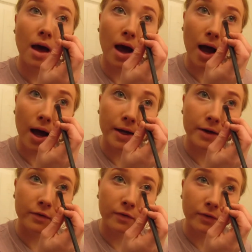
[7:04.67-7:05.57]

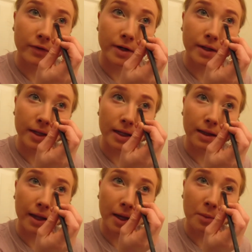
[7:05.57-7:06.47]
I really
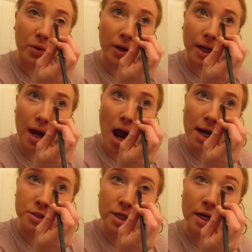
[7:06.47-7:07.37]
like putting
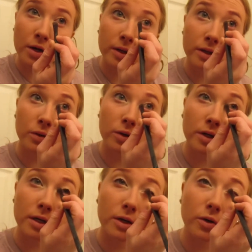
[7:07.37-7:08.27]
eyeshadow in
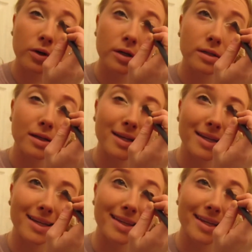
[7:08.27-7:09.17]
the corners
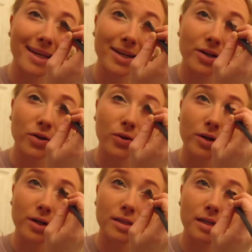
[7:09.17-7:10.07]
in the inner
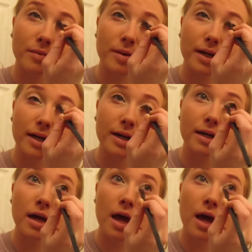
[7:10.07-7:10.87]
corners of my eye